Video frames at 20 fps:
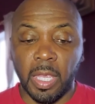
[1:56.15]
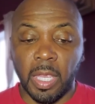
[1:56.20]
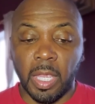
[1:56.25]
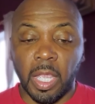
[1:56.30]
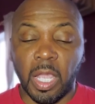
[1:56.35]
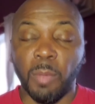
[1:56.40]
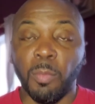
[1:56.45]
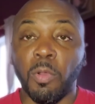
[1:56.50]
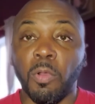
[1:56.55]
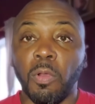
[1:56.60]

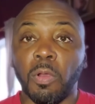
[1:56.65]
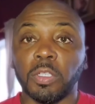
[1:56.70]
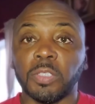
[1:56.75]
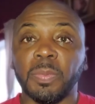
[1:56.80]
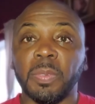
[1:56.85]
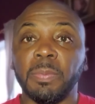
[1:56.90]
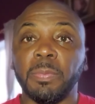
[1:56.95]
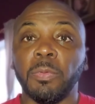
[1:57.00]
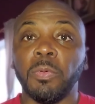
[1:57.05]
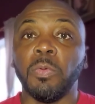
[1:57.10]
come across
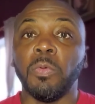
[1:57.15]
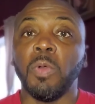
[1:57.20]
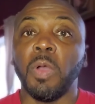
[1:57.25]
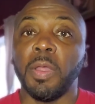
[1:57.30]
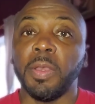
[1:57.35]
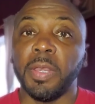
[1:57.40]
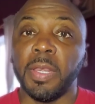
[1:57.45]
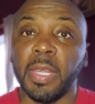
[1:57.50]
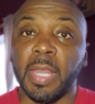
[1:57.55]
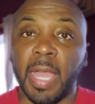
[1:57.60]
people who are
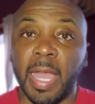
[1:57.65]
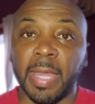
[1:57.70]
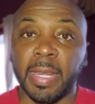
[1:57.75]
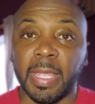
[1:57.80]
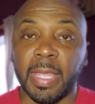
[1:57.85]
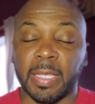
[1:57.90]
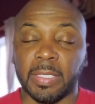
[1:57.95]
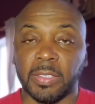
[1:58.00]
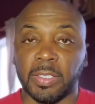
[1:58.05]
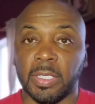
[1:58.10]

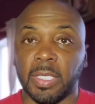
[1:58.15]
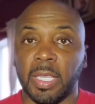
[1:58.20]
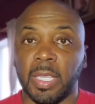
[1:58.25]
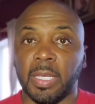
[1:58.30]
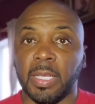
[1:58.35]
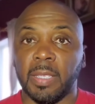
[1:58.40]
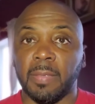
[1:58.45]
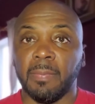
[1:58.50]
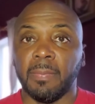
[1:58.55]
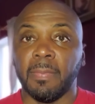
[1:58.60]
not
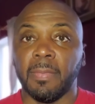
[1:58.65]
educated,